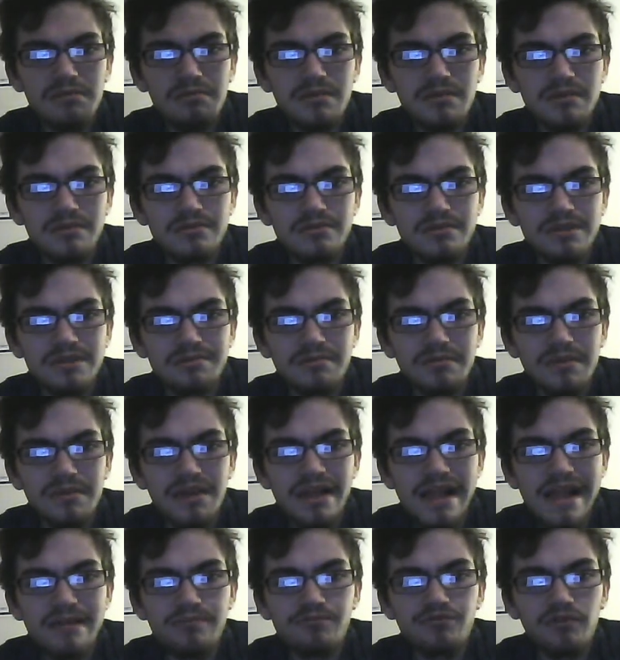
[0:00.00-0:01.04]
was
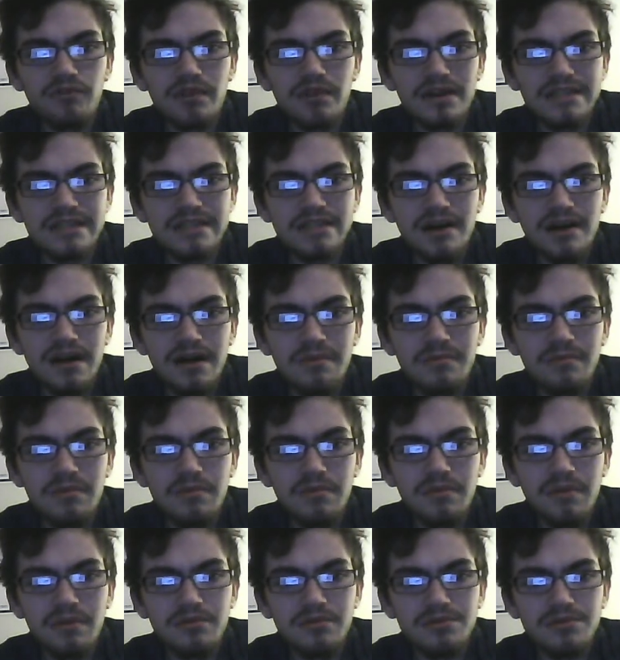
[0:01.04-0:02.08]
mid-April at the time.
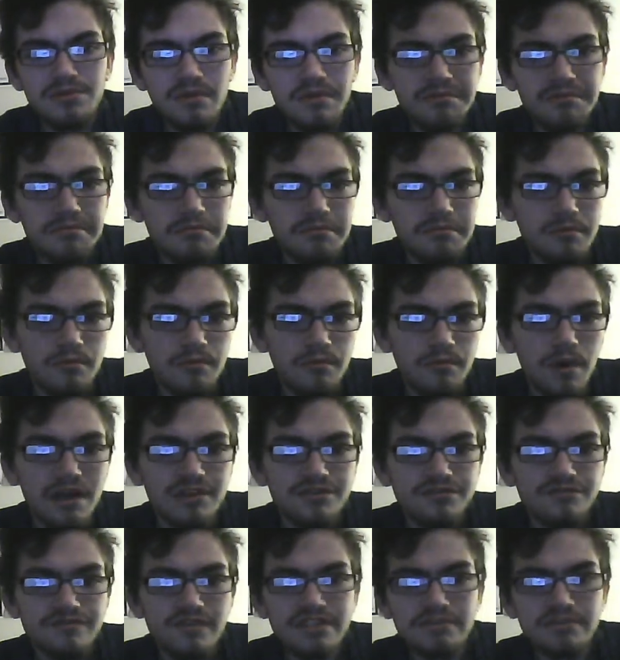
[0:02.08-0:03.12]
I was
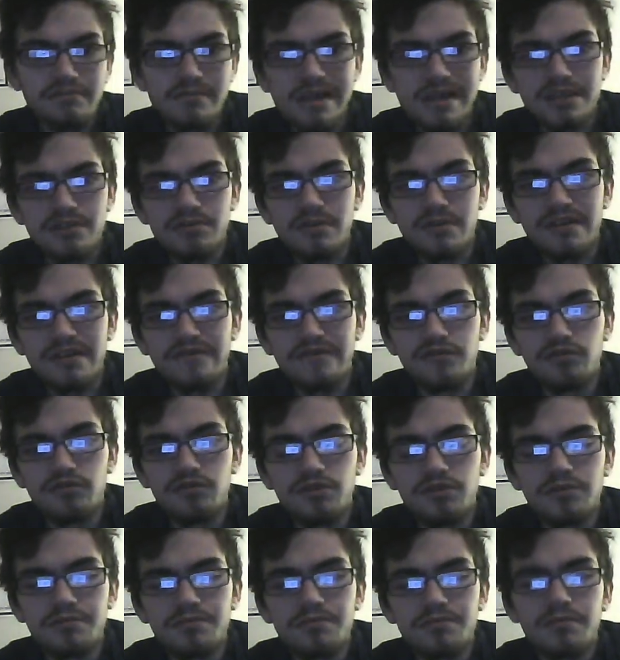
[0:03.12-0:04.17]
watching WrestleMania 24.